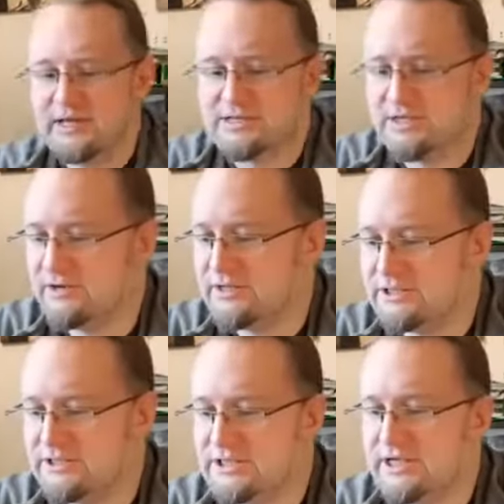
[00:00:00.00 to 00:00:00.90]
So as
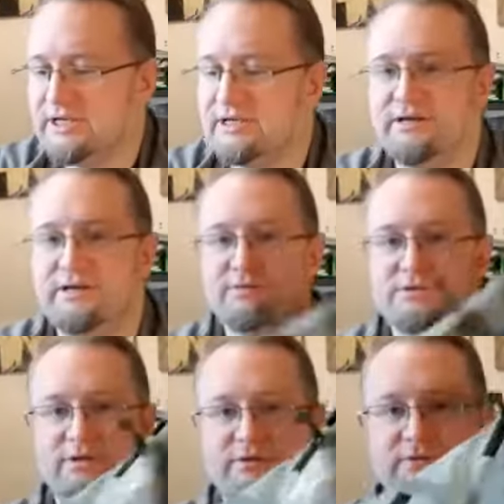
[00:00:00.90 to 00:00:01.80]
you can see,
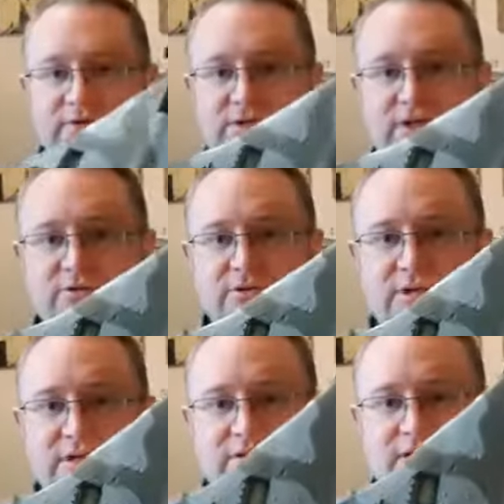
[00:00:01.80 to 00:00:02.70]
sorry if you can see
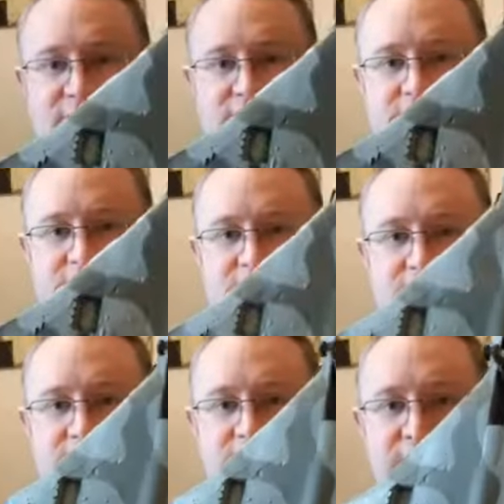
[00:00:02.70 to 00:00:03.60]
underneath there, so
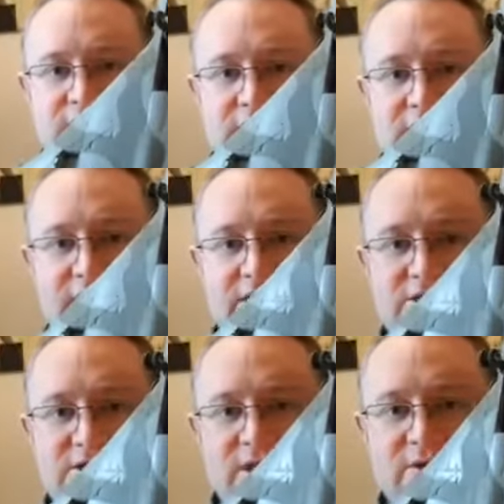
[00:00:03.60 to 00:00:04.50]
you kind of
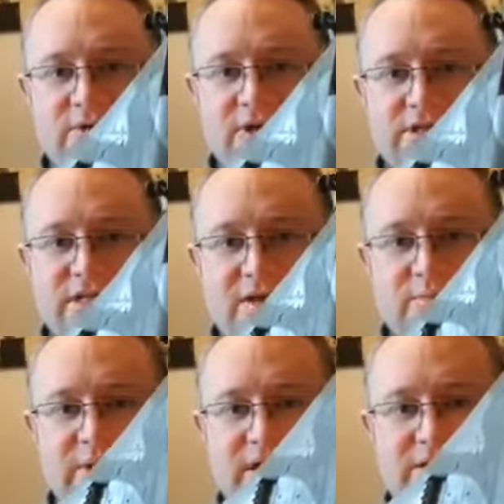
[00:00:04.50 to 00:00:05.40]
see that it's kind
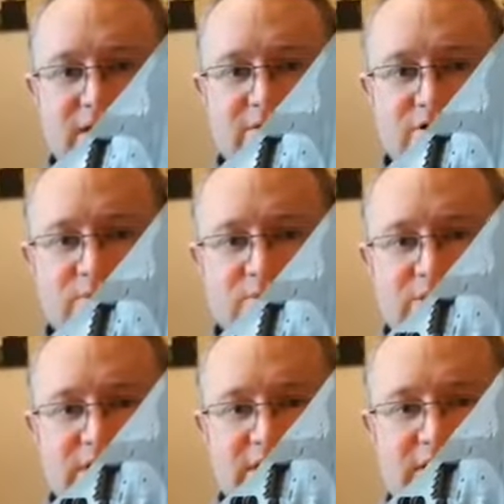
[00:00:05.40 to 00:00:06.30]
of picked out some more
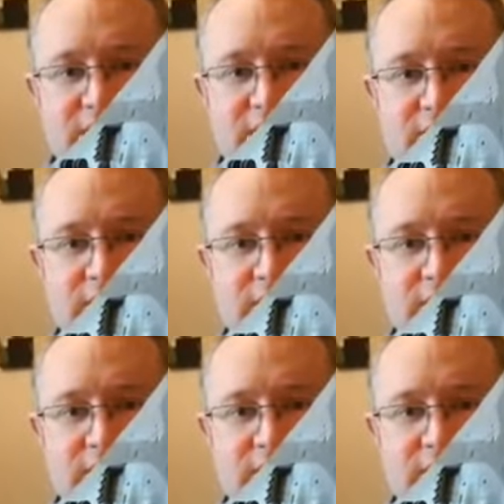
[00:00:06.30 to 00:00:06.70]
detail